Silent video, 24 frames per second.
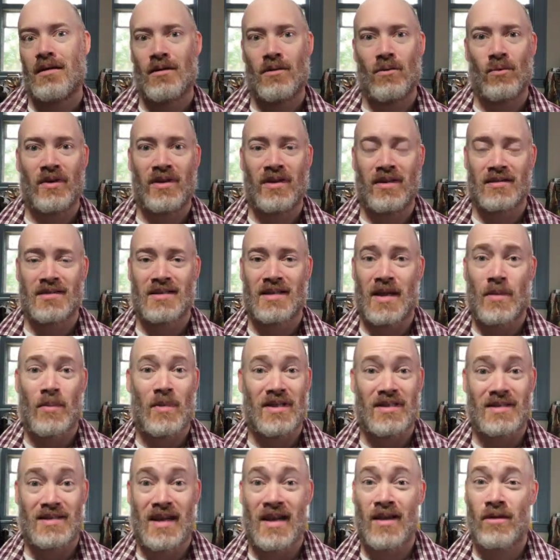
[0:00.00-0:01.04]
with the same
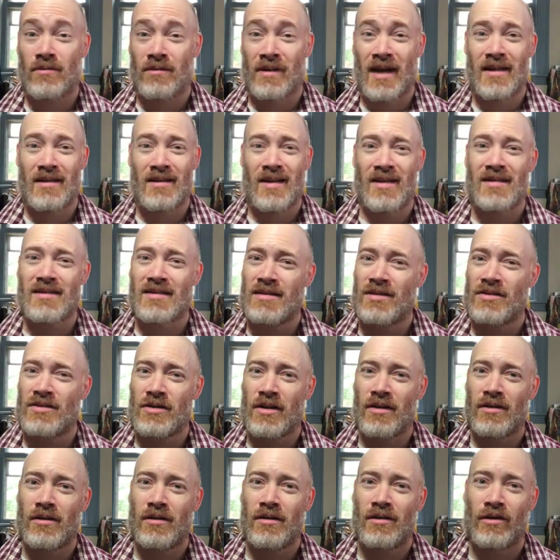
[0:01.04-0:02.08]
intent right next to each
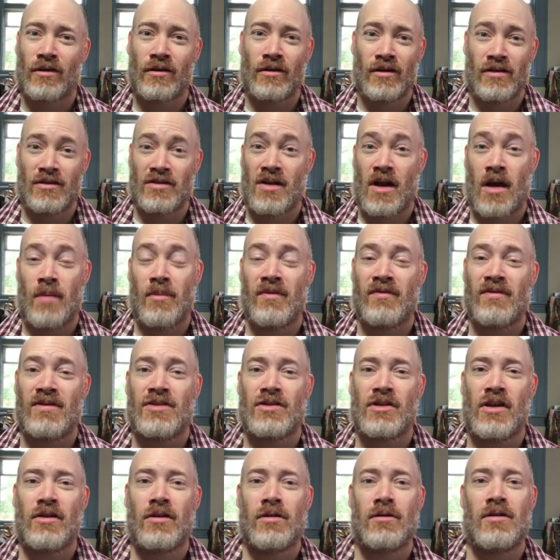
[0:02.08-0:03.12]
other or on top of each
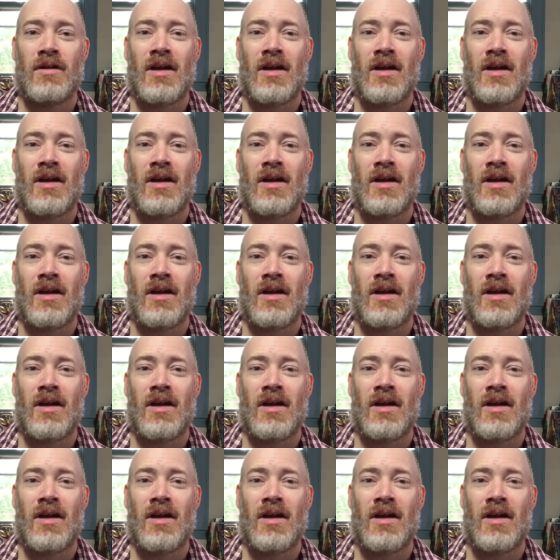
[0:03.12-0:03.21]
other,